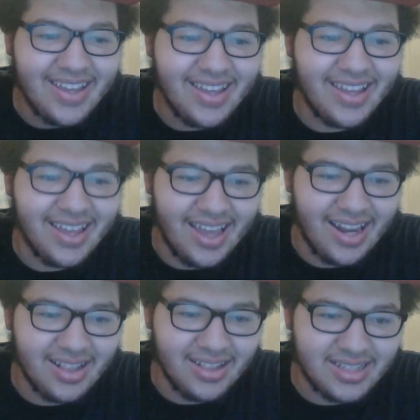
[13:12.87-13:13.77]
Eddie
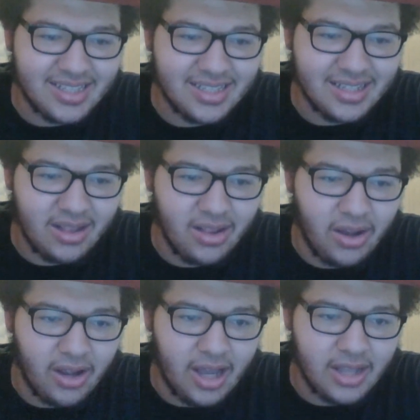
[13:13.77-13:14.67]
looks
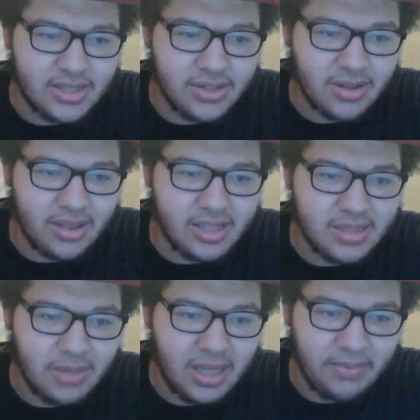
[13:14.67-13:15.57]
look, I took this
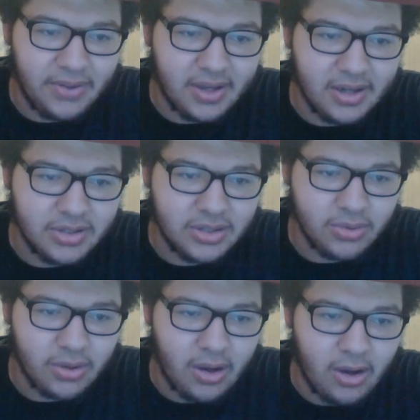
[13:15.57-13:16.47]
mean because you
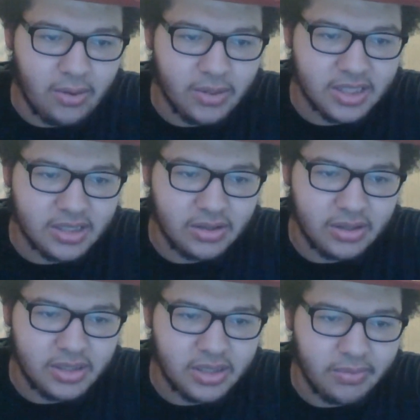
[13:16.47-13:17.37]
were always
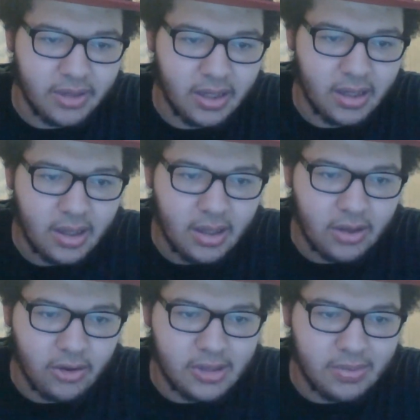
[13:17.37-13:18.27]
good to me.
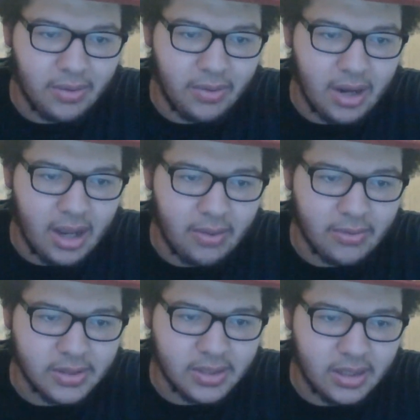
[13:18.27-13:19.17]
Good to me when I
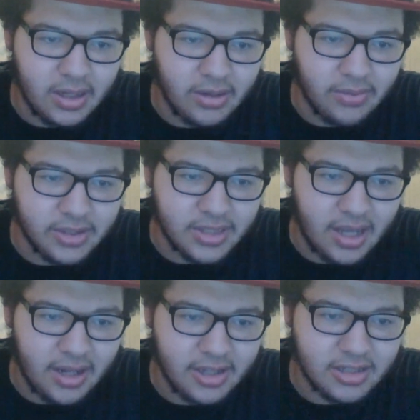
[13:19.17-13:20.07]
was was I
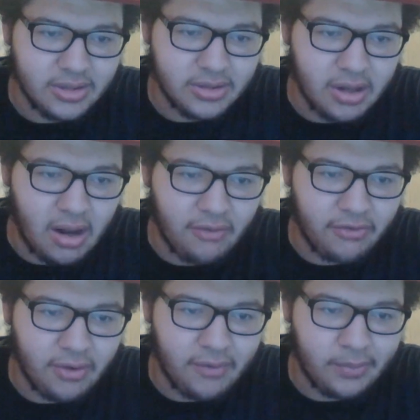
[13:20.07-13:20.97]
an intern and I
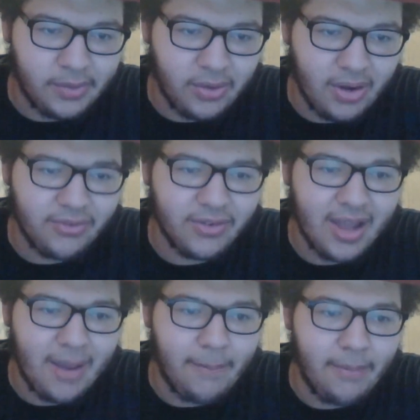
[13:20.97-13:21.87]
forever be grateful for
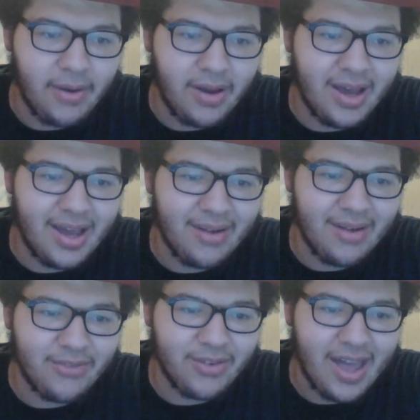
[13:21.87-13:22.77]
that. But
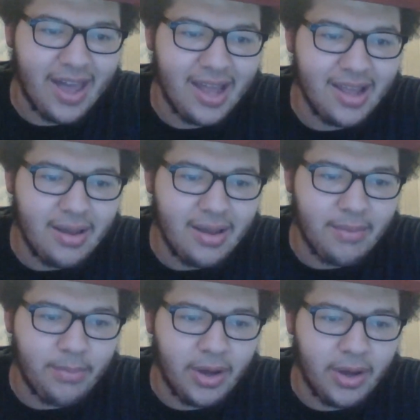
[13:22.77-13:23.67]
for that,
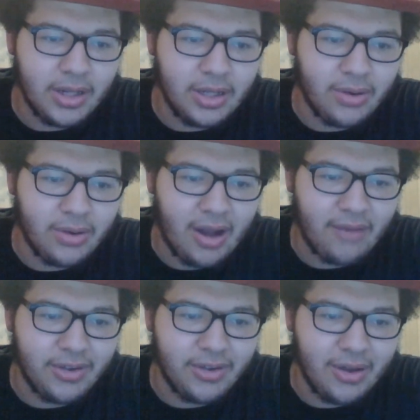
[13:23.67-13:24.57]
but you have
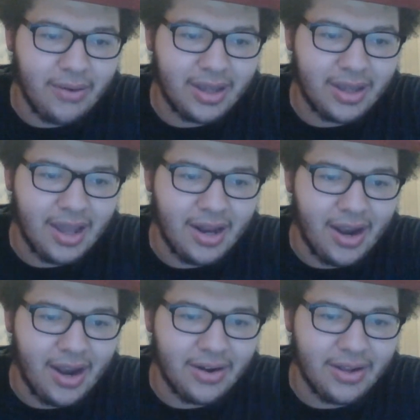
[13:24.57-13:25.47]
to know I can't
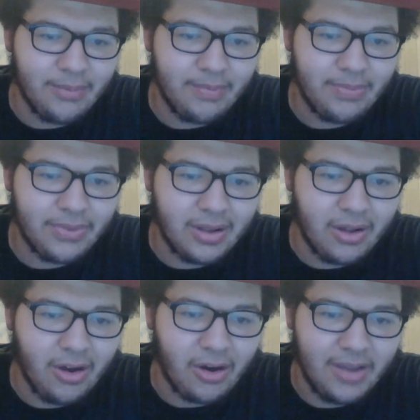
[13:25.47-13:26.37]
hire you.
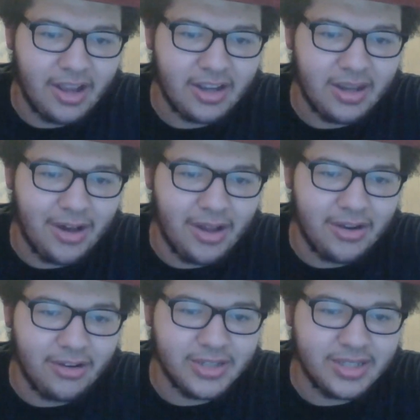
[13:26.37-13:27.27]
Clark man, come on,
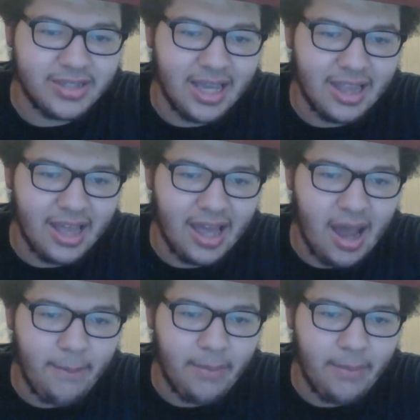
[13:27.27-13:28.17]
don't say that.
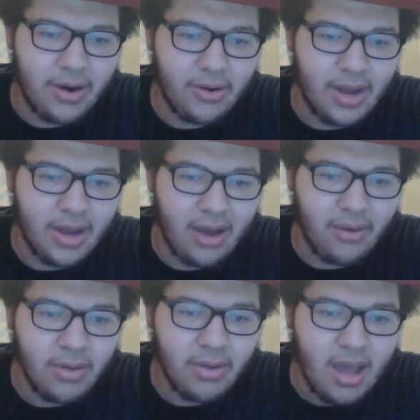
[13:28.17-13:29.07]
I'm better
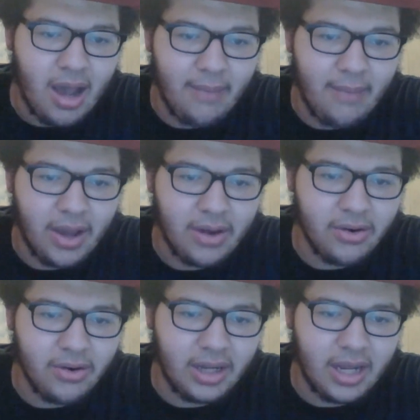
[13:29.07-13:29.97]
now. I'm not
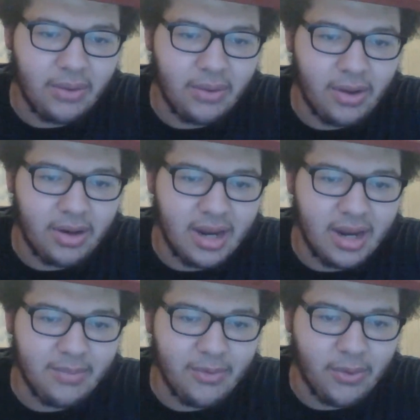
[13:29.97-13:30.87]
hurting anyone
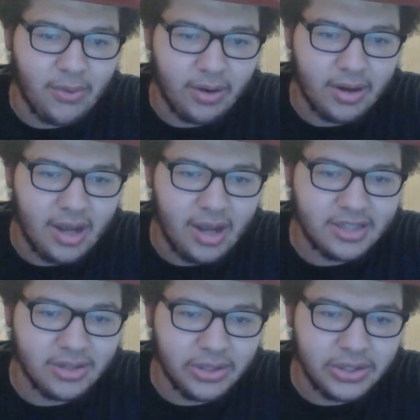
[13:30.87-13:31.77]
anymore. I
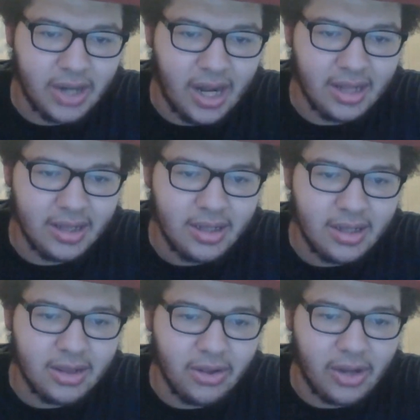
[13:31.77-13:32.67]
told you. I
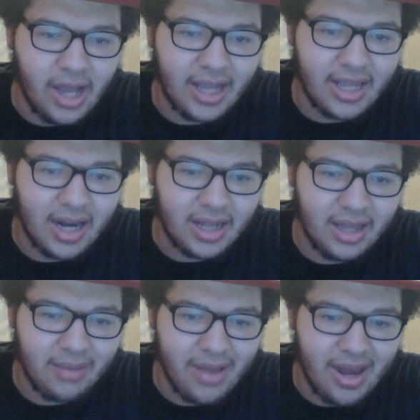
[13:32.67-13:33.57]
look, I got a
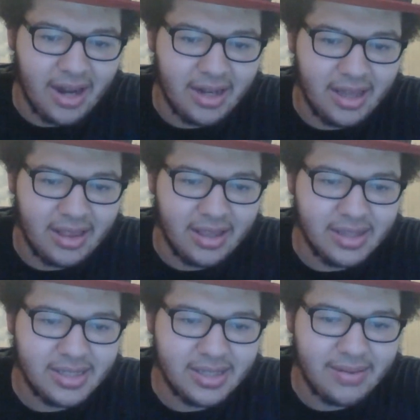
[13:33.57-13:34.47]
kid, man. I need
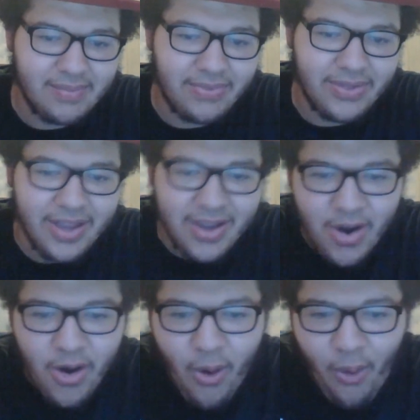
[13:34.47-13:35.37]
this.
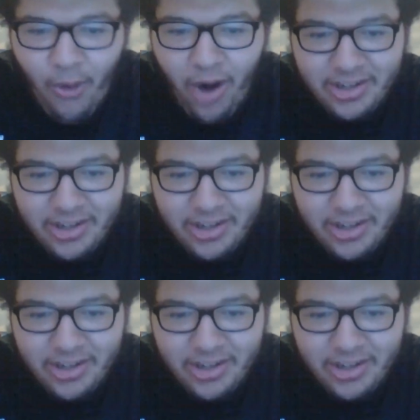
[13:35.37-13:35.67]
Or oh, I could